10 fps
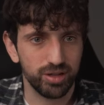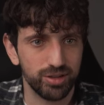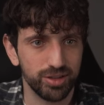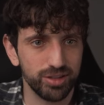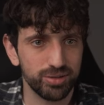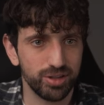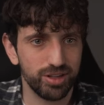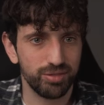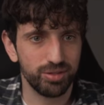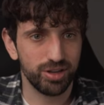Okay, so I
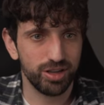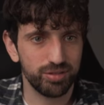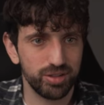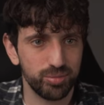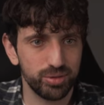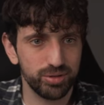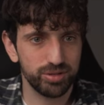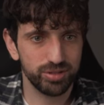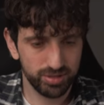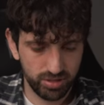have the
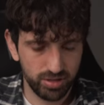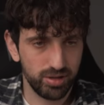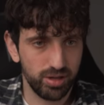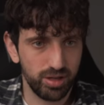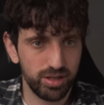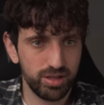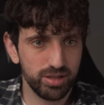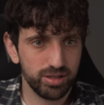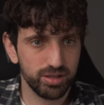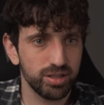input, hey,
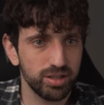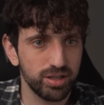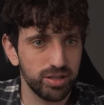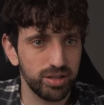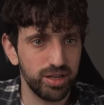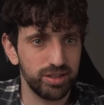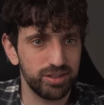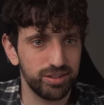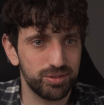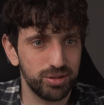
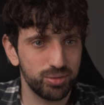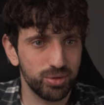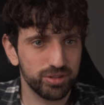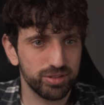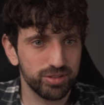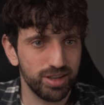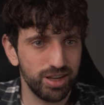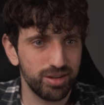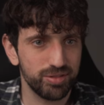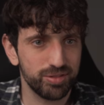and it works.
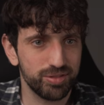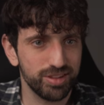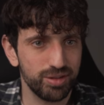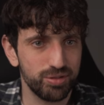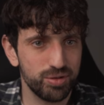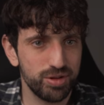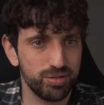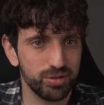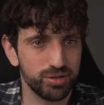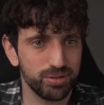I have a fully
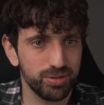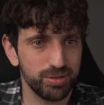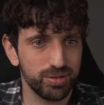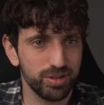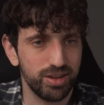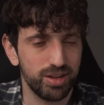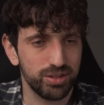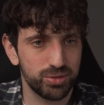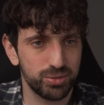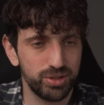functional
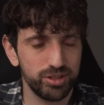to-do